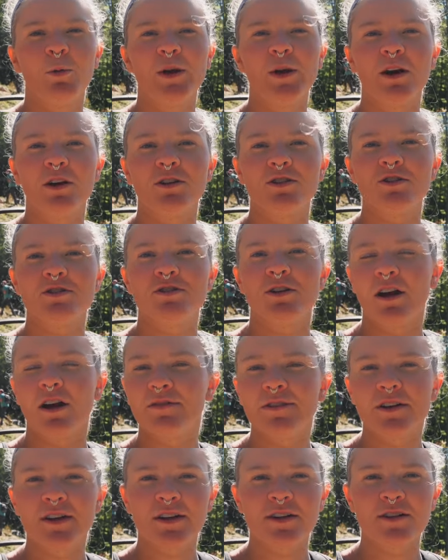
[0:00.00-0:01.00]
We are
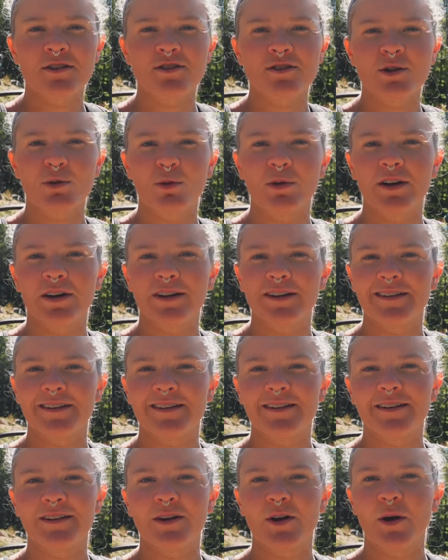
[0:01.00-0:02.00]
starving, so we're
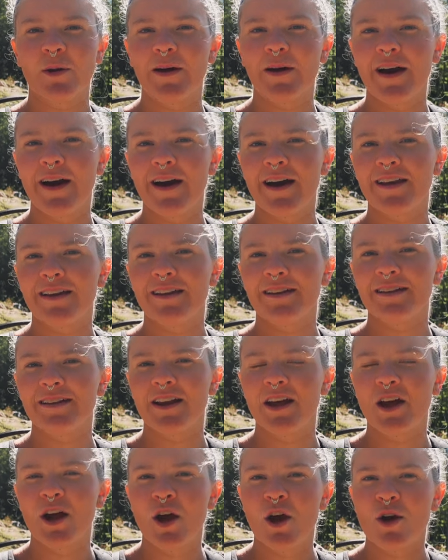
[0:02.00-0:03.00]
gonna go ahead
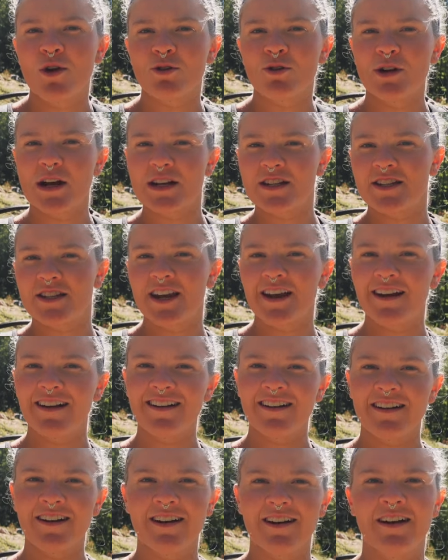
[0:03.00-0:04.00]
and rest
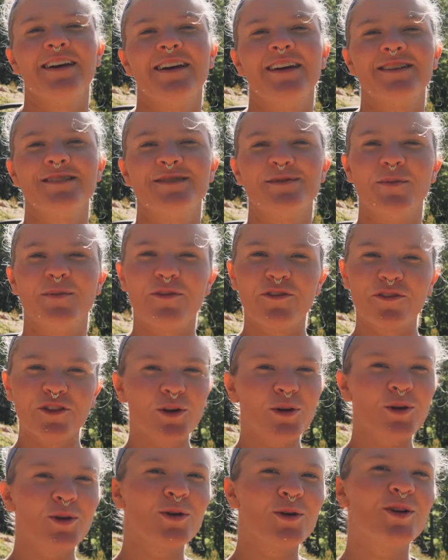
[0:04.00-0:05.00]
here, get some
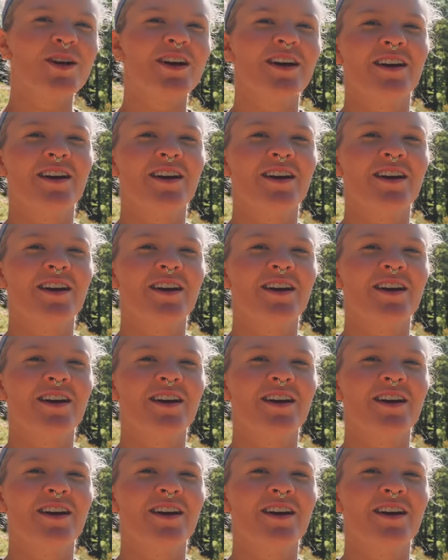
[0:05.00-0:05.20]
food,